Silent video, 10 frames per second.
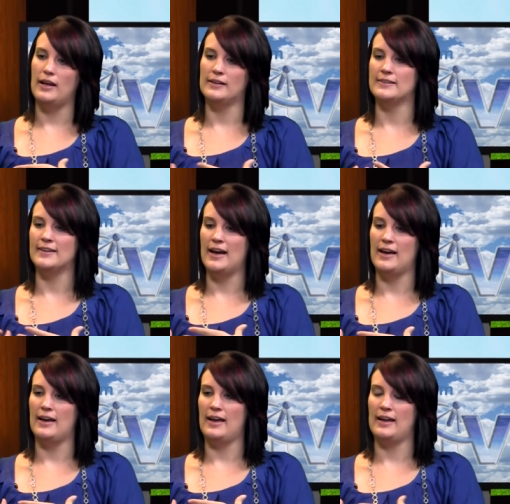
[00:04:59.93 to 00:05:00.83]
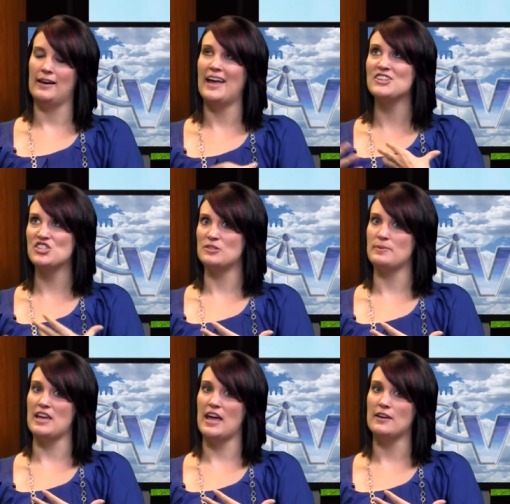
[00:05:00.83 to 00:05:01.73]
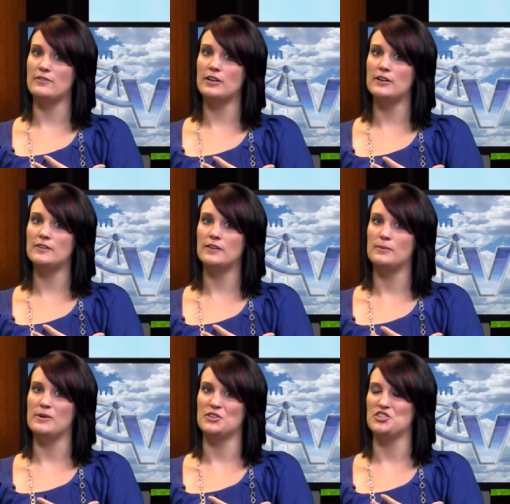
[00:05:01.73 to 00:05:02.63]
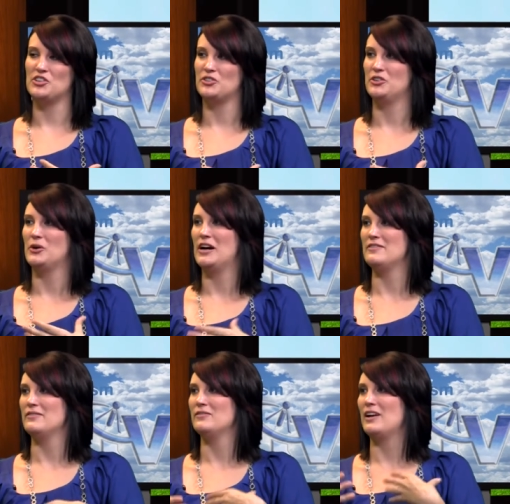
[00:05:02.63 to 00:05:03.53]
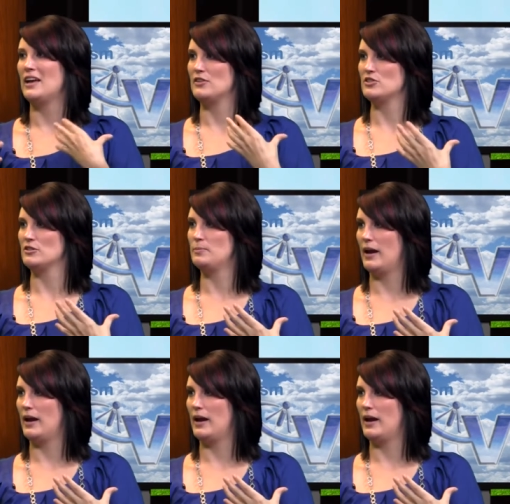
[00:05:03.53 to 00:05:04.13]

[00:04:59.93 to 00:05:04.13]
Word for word: anxious behaviors among children who have anxious